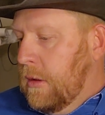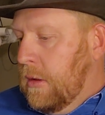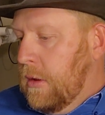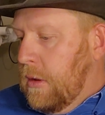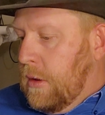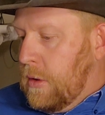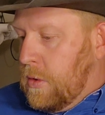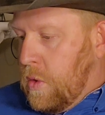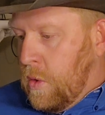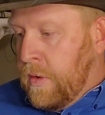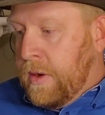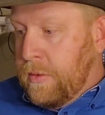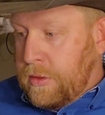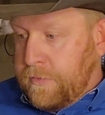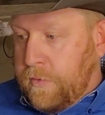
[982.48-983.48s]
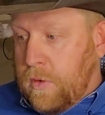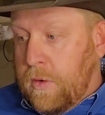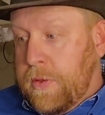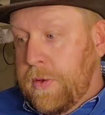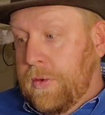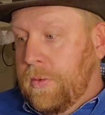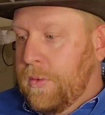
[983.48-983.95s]
Corey was 4th,
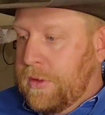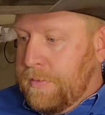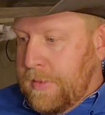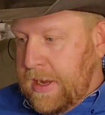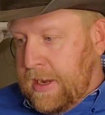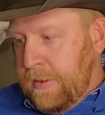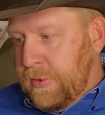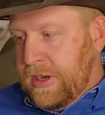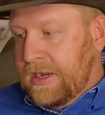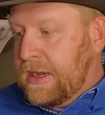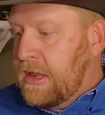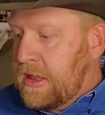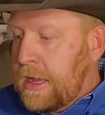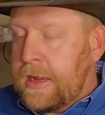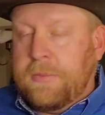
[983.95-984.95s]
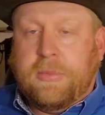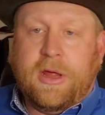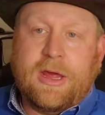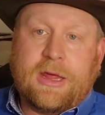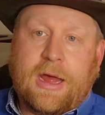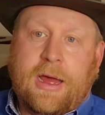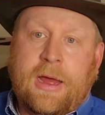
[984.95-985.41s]
who was my predicted 2nd
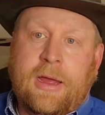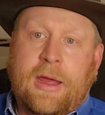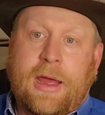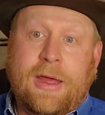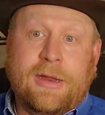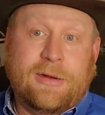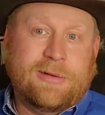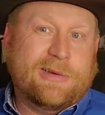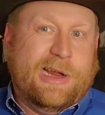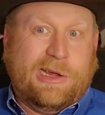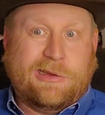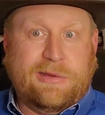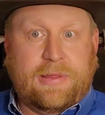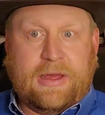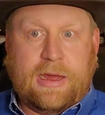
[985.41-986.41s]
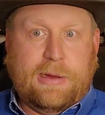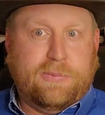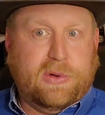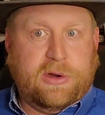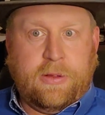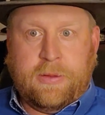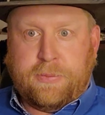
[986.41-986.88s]
place guy, and actually the guy I
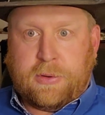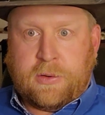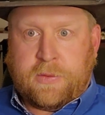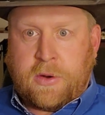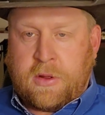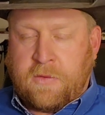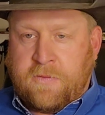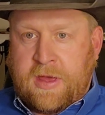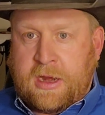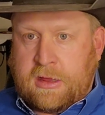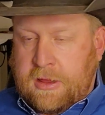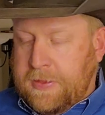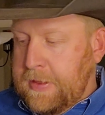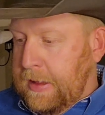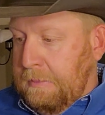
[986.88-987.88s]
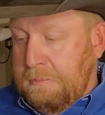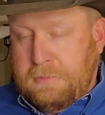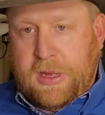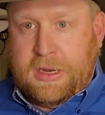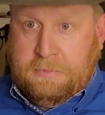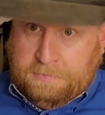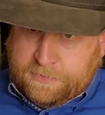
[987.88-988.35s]
put on the Pro Rodeo Fantasy thing,
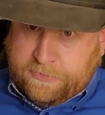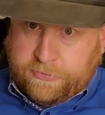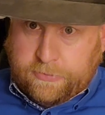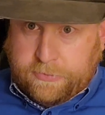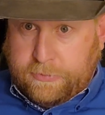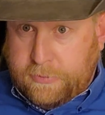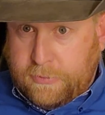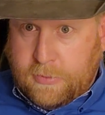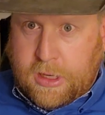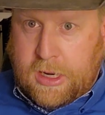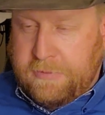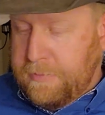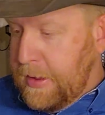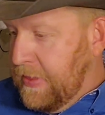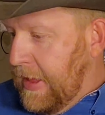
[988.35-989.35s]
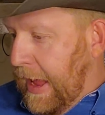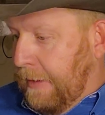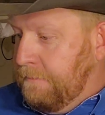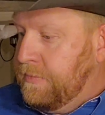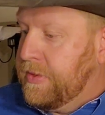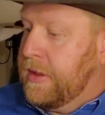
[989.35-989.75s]
but enough about that.